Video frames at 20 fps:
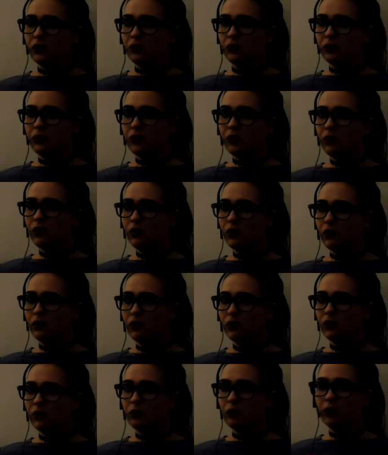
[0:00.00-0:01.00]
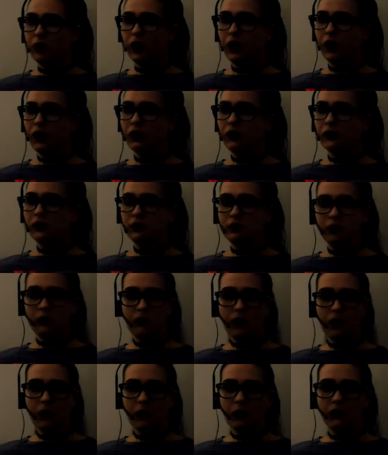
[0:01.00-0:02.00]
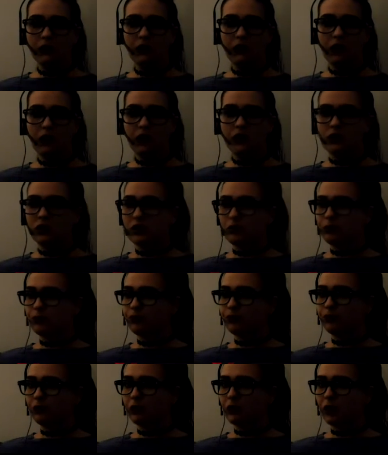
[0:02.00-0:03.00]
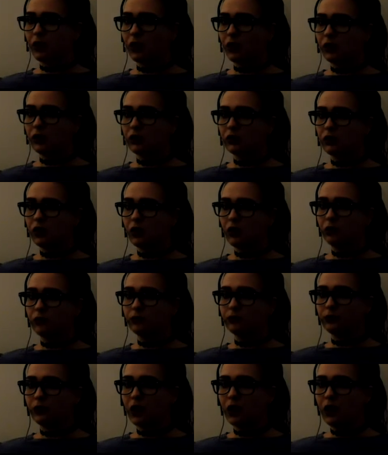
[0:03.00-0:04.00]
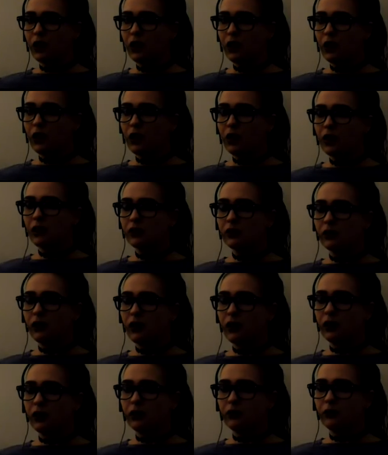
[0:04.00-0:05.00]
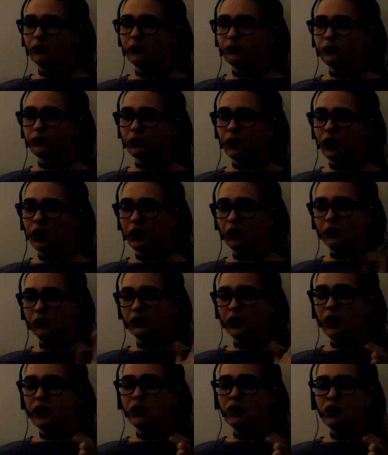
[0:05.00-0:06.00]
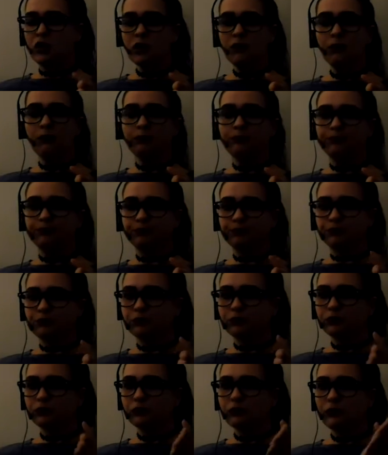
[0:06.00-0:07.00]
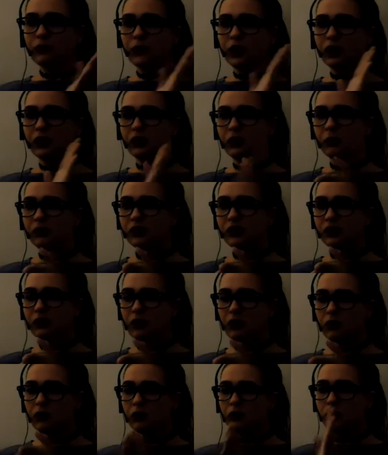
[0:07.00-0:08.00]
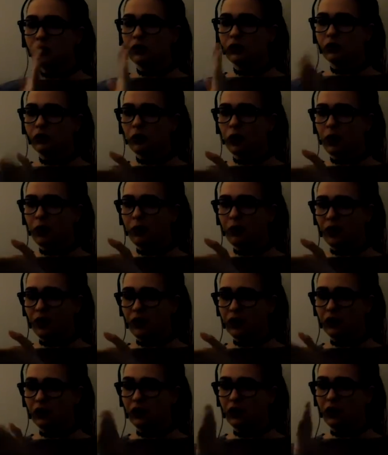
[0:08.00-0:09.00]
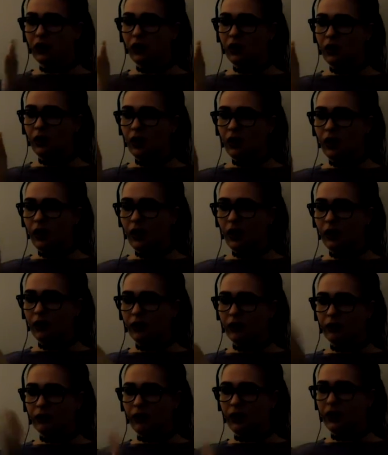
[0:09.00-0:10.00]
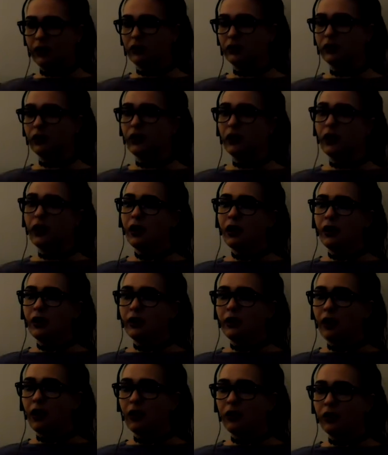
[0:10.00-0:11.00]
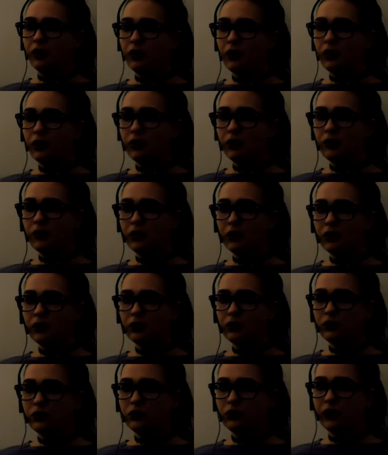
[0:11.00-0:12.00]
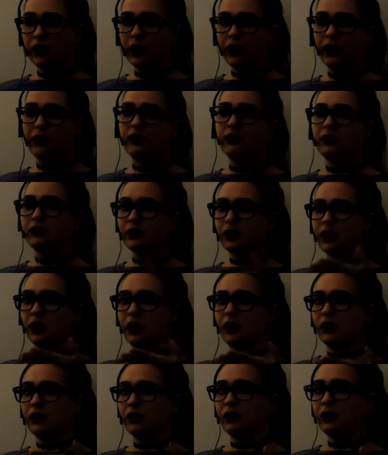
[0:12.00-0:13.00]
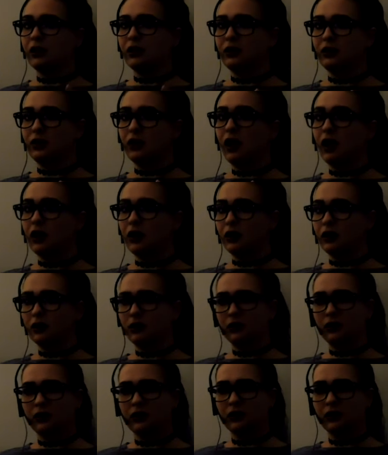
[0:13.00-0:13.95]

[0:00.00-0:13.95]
Pretty cool, but still not worse than Kenshi. So, he's like, goes Kenshi, Sub-Zero, Scorpion, and then Raiden. Now another original character is Kitana.